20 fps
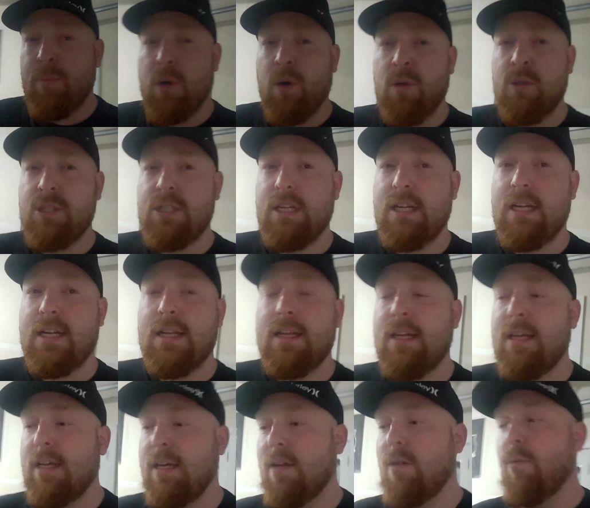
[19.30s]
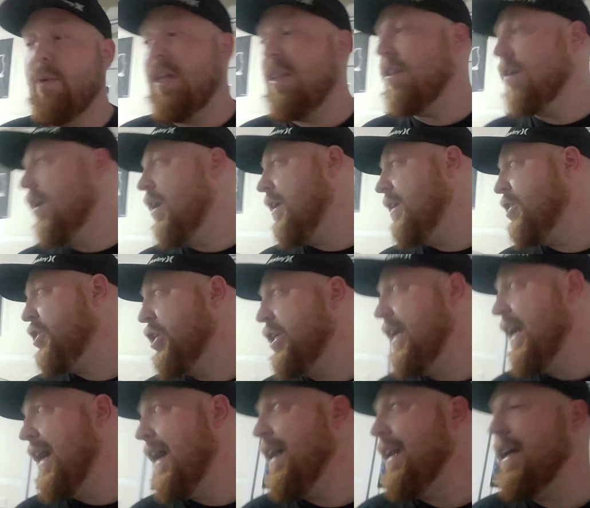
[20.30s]
posted, we thought
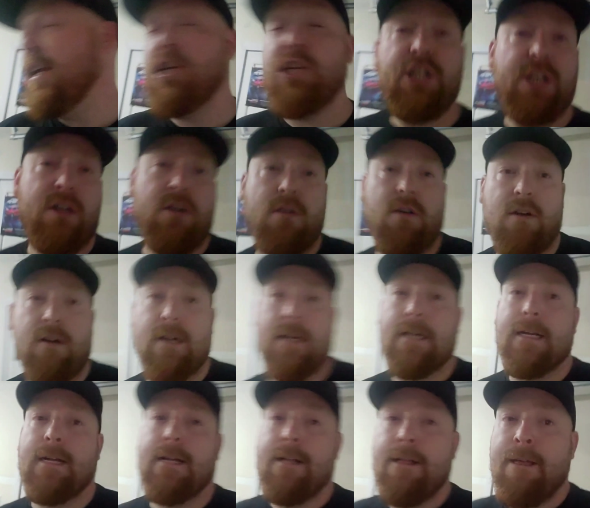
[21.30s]
she had engine knock,